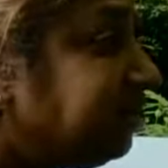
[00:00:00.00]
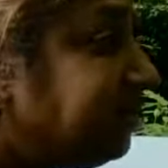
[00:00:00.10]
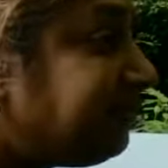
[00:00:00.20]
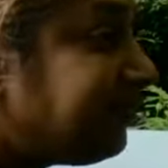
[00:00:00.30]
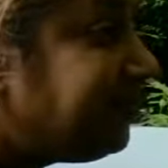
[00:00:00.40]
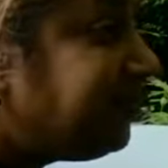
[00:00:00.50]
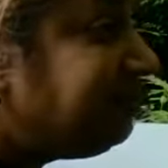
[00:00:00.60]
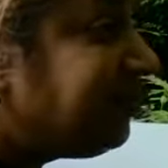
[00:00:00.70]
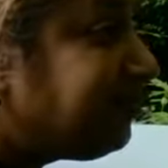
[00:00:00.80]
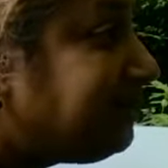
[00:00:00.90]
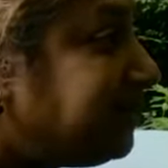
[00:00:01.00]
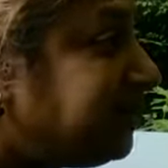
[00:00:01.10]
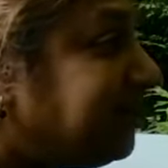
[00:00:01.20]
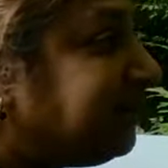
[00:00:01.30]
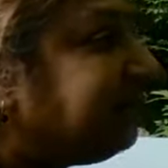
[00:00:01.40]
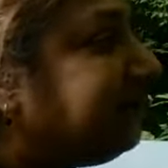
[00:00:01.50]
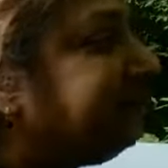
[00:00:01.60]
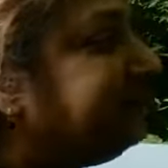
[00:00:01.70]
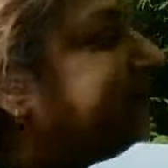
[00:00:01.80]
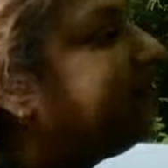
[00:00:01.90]
The father even committed it.
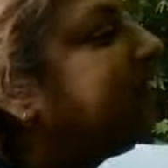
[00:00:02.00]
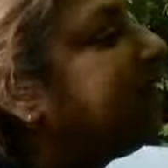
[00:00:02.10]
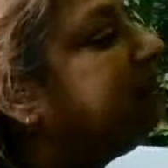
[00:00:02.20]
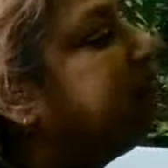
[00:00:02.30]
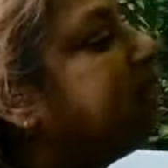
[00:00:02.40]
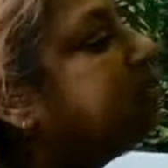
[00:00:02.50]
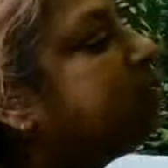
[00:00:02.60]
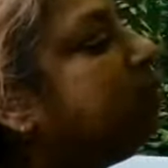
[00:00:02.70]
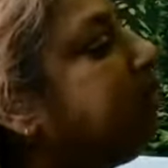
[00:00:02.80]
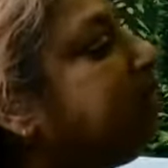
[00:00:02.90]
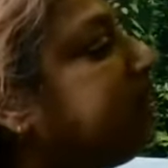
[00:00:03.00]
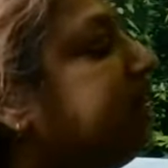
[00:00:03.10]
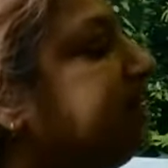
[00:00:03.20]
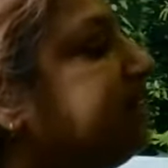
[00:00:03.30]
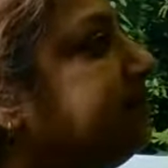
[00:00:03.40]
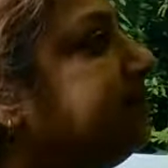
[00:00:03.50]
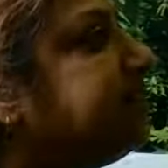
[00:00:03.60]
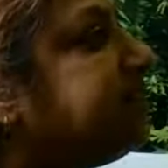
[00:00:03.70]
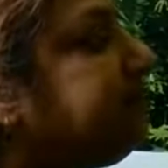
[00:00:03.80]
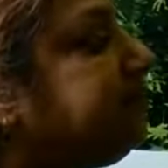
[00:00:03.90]
That's what creates the
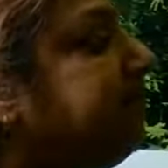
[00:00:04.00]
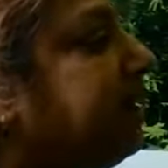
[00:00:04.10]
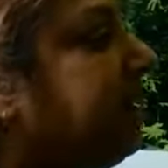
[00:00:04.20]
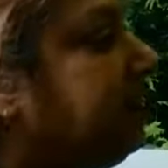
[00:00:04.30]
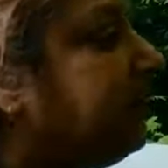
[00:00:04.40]
mental pain.